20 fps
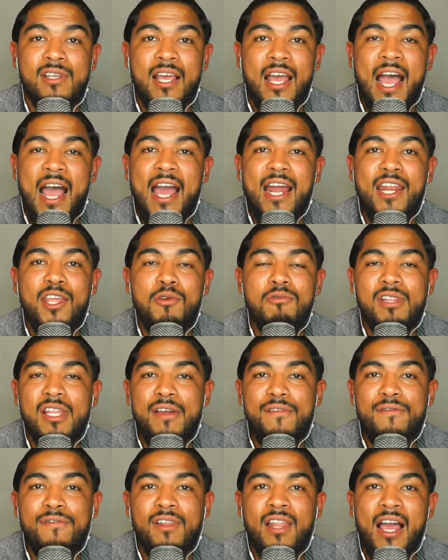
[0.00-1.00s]
How do you
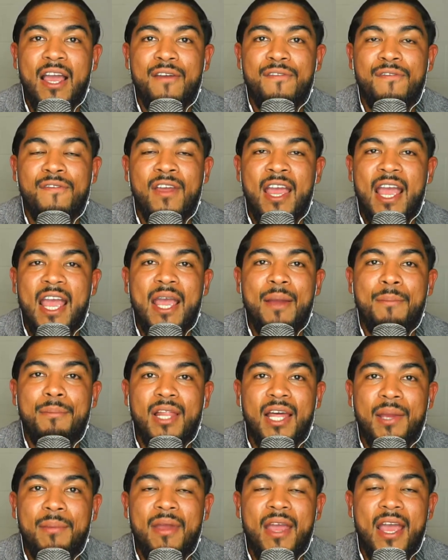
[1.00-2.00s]
live life and
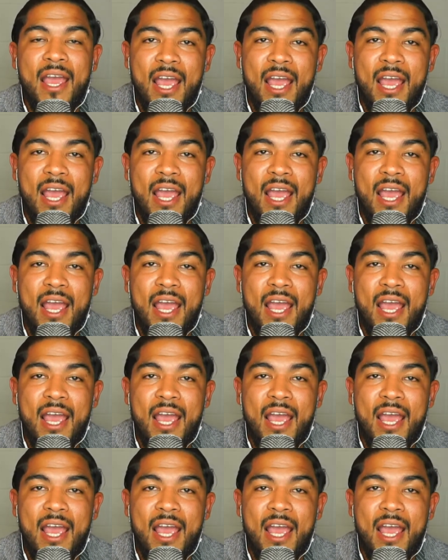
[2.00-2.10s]
blame